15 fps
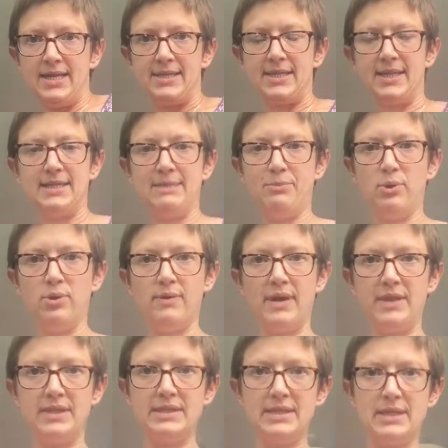is going to support
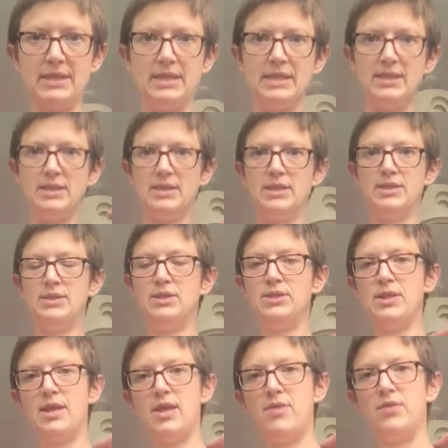around
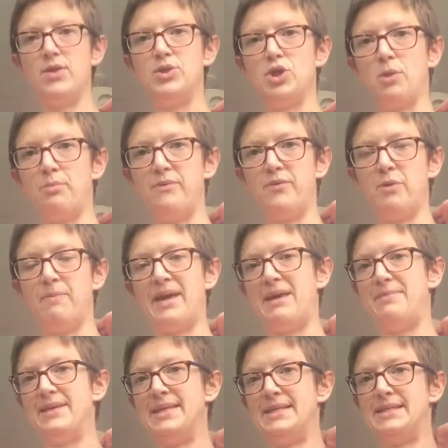the top of your
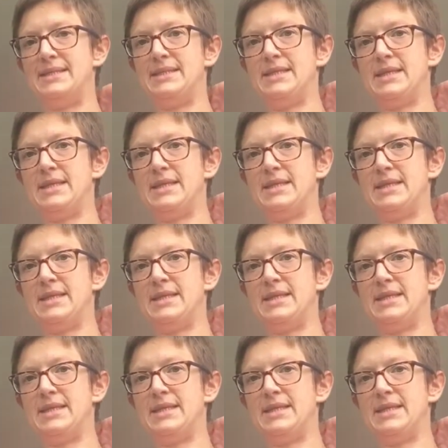baby's